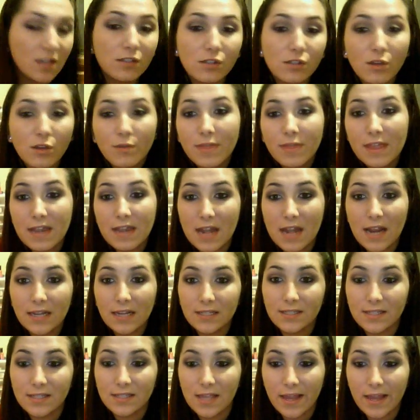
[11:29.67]
So the
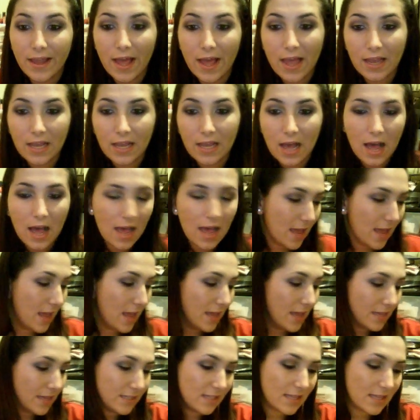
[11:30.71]
next thing I got
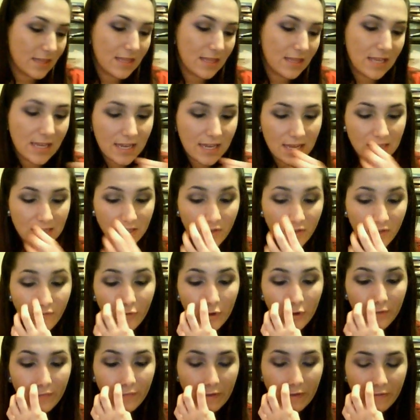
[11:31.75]
is the
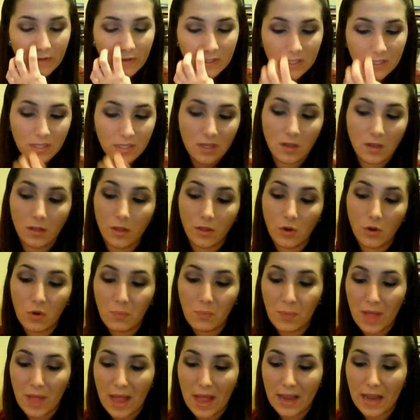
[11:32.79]
Sephora Favorites The Little
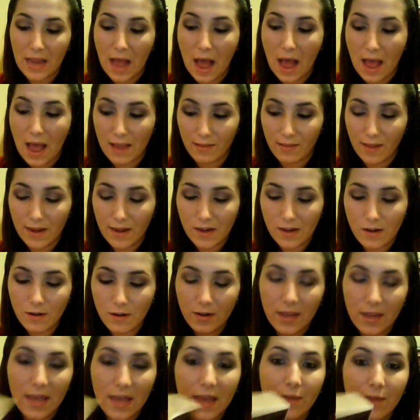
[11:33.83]
Black
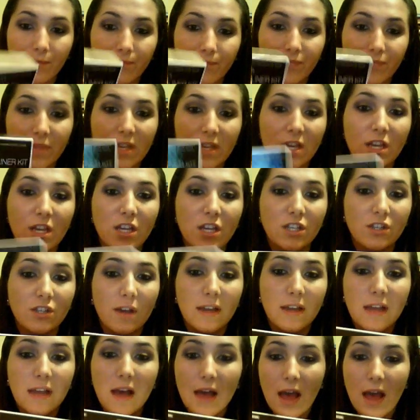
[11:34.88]
Eyeliner Kit. So
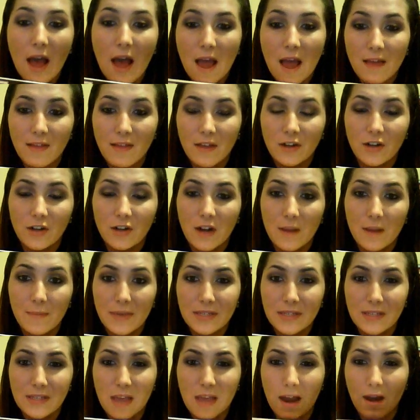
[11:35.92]
I got eyeliner and
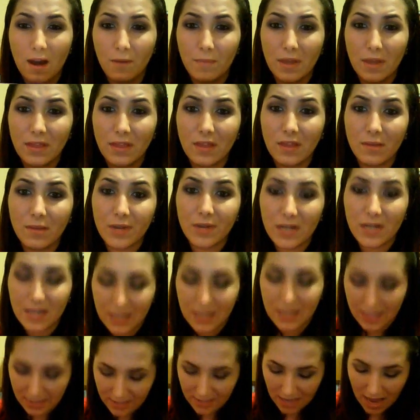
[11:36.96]
mascara mainly
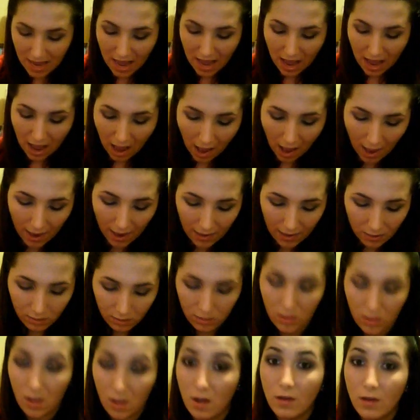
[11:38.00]
because I
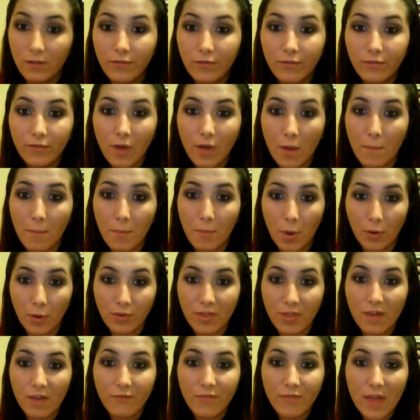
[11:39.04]
love
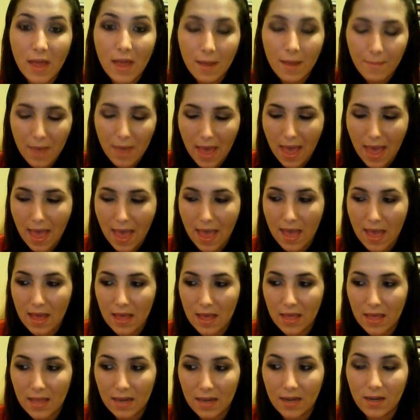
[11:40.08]
both of them
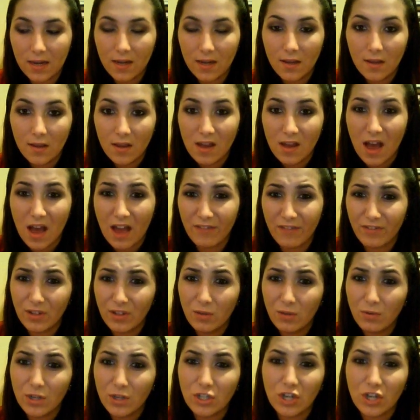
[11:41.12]
and I
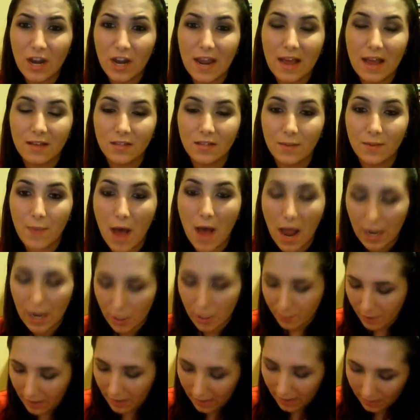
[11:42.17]
really want to try out some
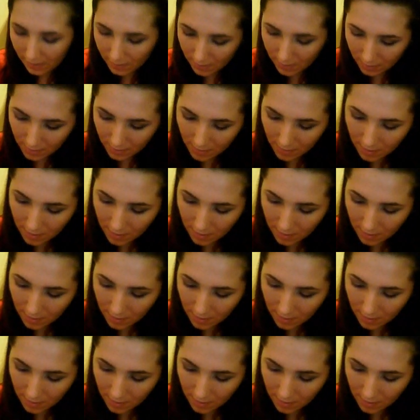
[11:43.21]
higher brand